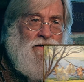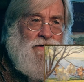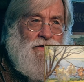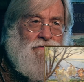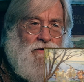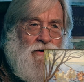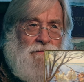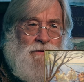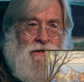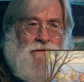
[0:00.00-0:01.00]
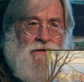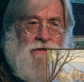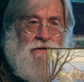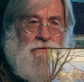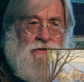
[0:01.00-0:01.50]
you know the cropping
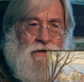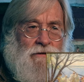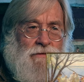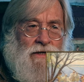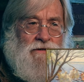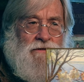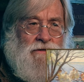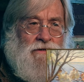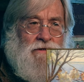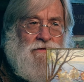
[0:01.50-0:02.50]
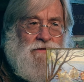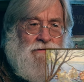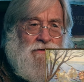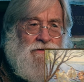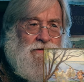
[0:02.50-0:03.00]
thing that we talked about. You know this
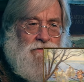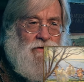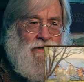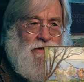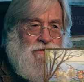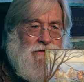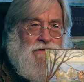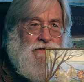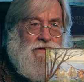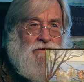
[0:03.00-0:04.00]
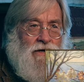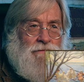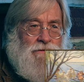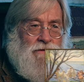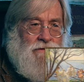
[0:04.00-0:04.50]
this is a way you see this is
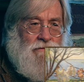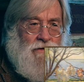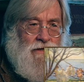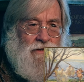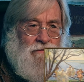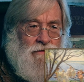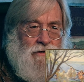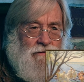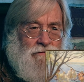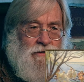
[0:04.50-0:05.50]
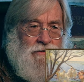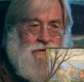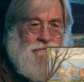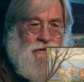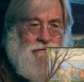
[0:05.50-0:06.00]
cropped right right right
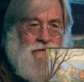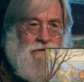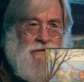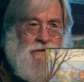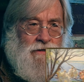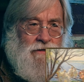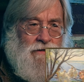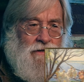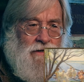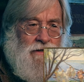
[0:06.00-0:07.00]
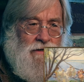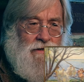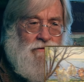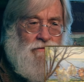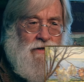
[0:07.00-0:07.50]
just above this here
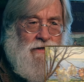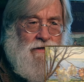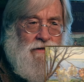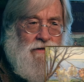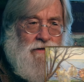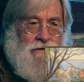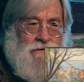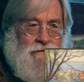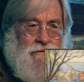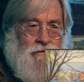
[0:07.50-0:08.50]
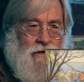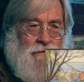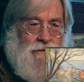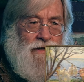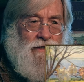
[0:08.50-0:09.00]
and right here. So they've
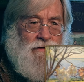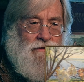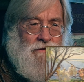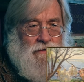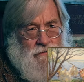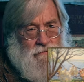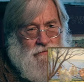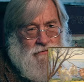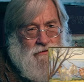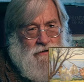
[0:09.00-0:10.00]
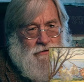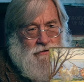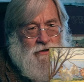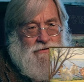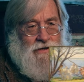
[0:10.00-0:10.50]
cropped out. You know, she, it's
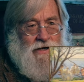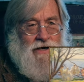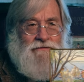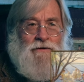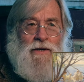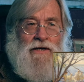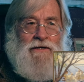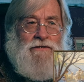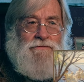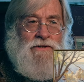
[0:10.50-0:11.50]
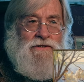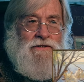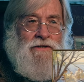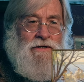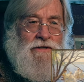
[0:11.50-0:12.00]
close to half the painting is
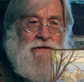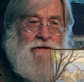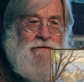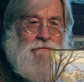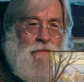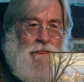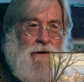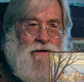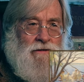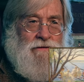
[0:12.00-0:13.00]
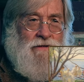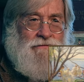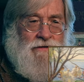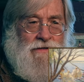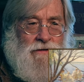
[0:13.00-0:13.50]
missing. And they've
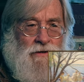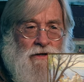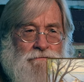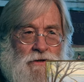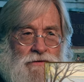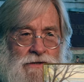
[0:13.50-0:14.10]
done the same thing on both